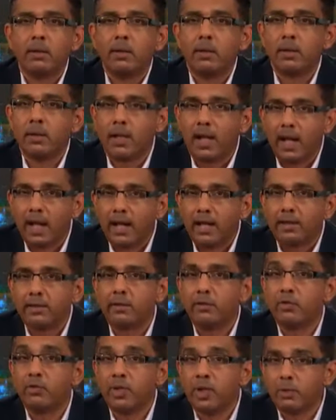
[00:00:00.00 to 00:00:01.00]

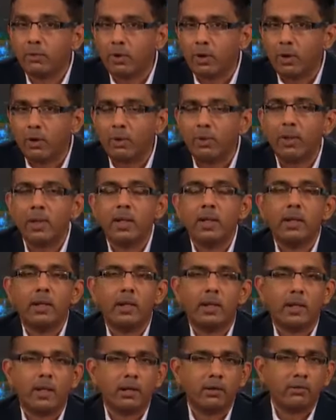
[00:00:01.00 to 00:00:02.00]
Goliath Zero.
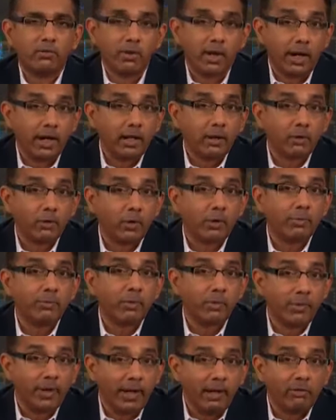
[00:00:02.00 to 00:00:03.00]
Uh, a giant
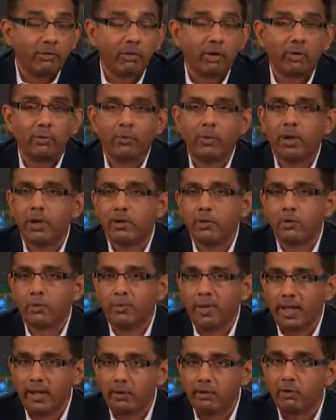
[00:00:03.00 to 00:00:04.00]
corporation was
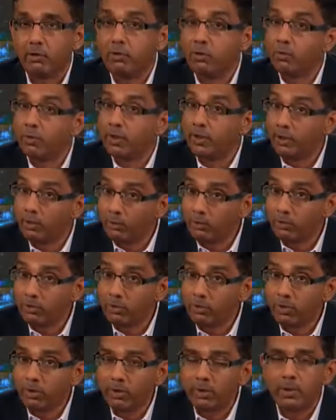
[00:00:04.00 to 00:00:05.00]
made to do a U
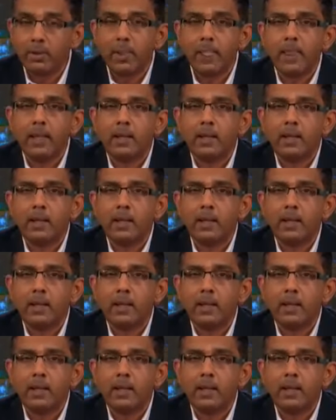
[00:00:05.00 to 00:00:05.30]
turn